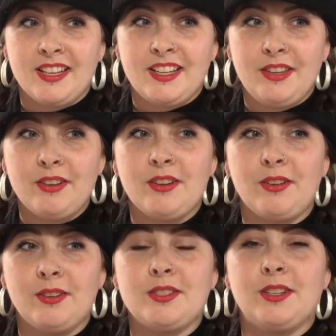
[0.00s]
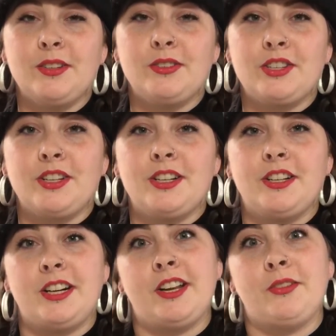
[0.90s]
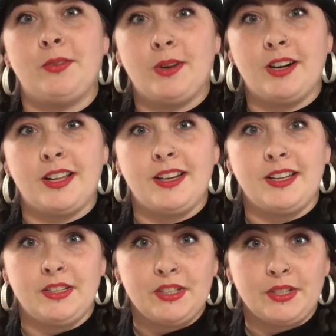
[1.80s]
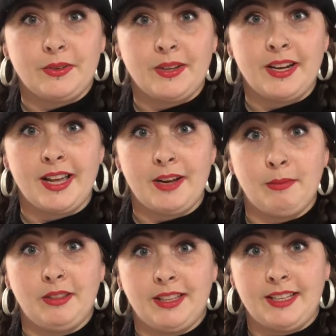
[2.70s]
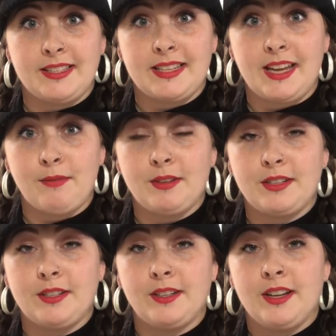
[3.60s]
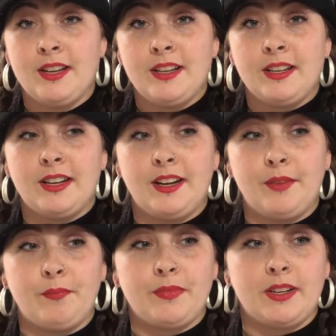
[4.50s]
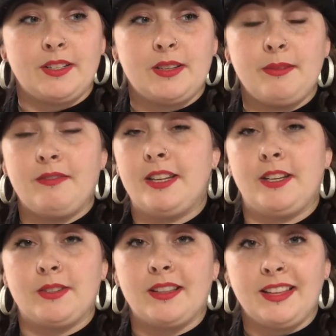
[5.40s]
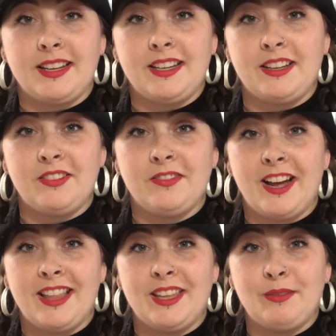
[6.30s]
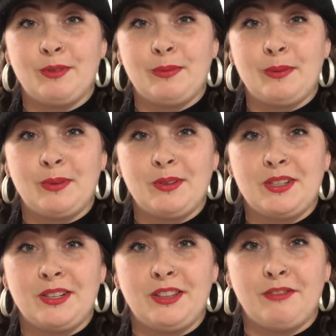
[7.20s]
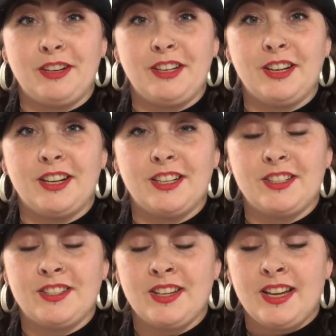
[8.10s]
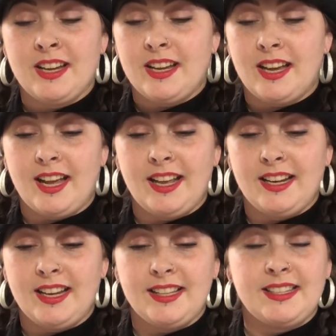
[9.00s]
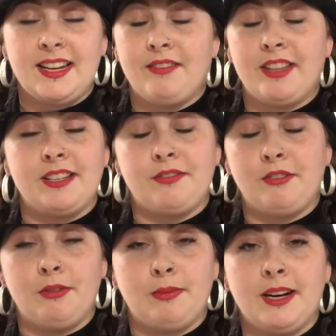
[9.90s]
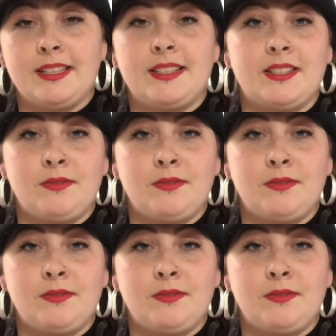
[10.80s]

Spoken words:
You can also turn your annual garden into an edible landscape. There are so many videos online, you can find them, where people turn their front yards, and it's not even that difficult a process.